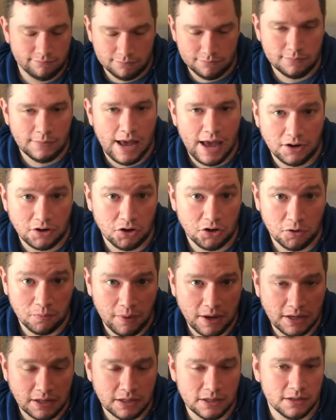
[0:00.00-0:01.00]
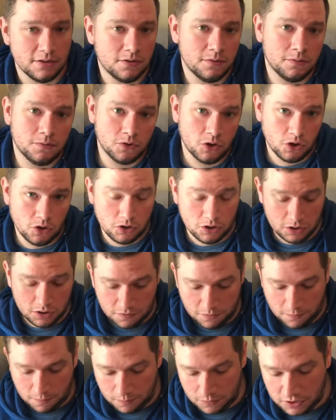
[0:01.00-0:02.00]
adding your bank in so you can
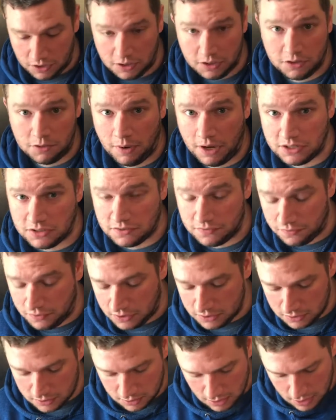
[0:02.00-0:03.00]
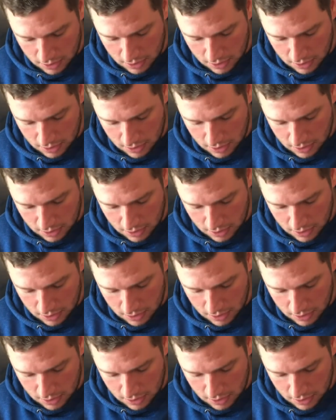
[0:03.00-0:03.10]
deposit funds.